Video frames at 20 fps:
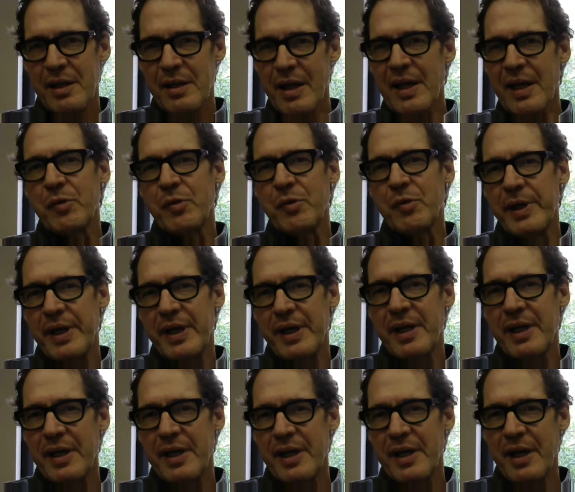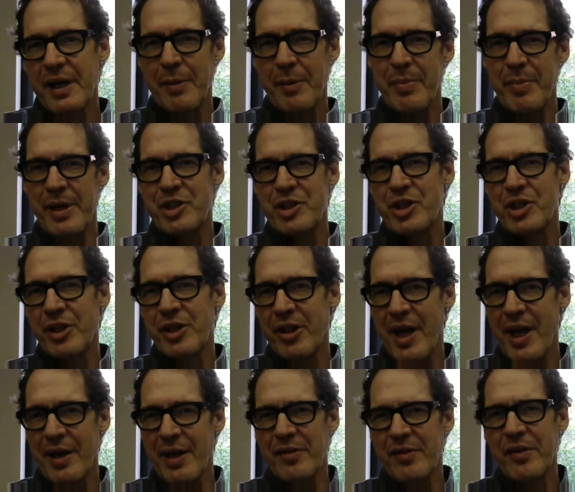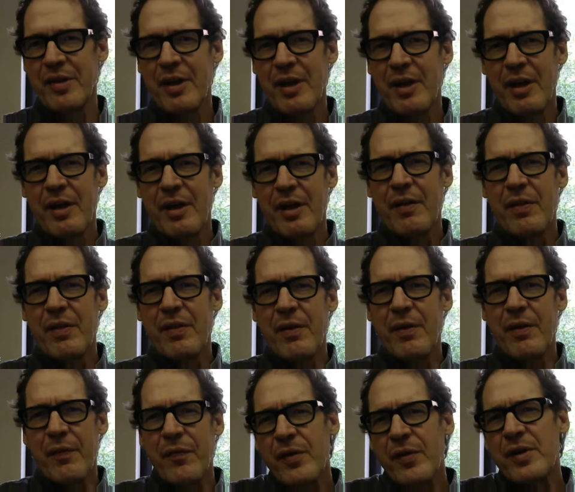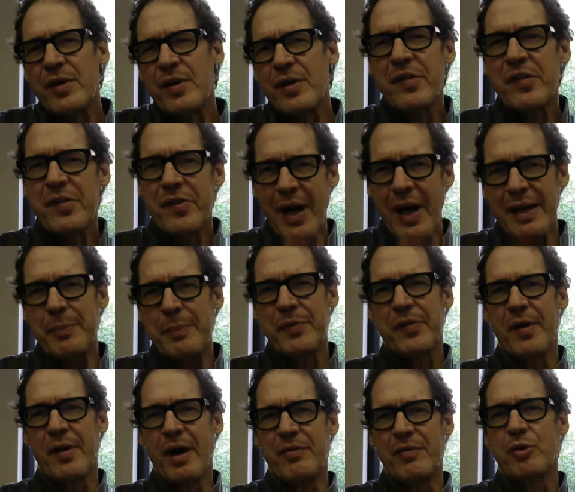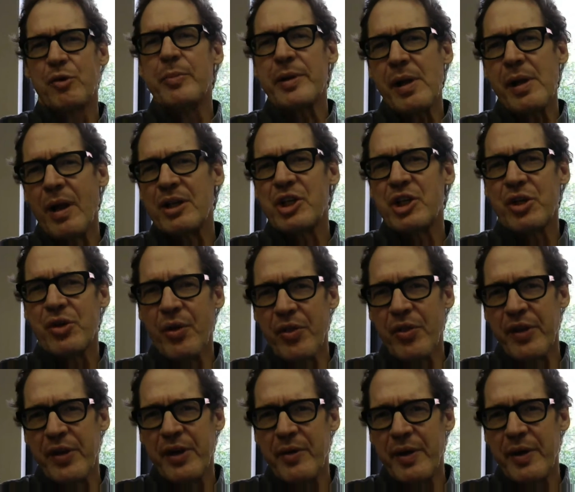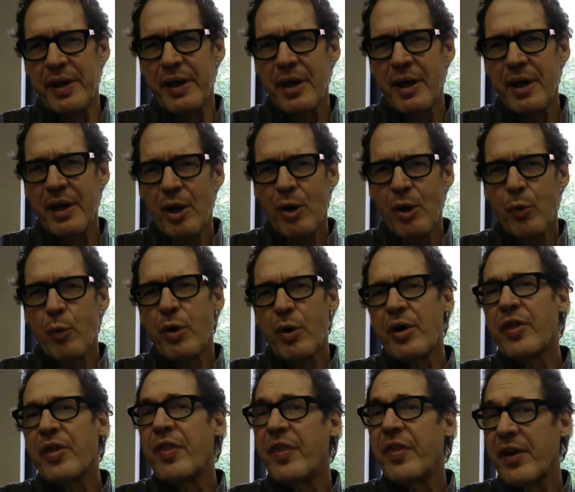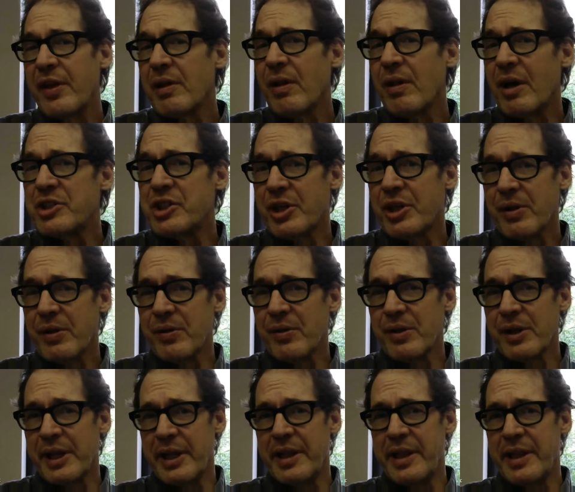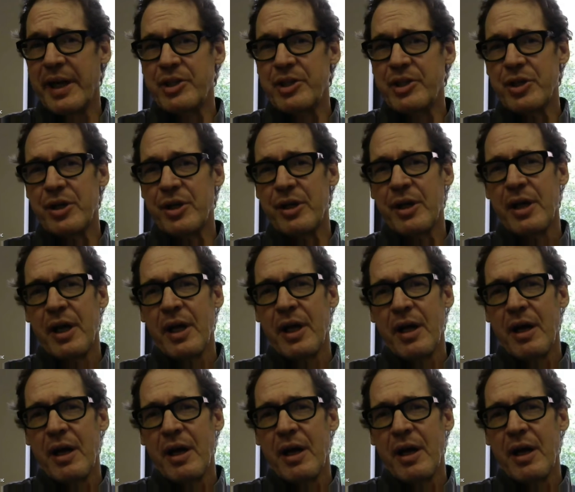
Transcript: Last week, I mentioned that the first types of criminological theory were theological in nature.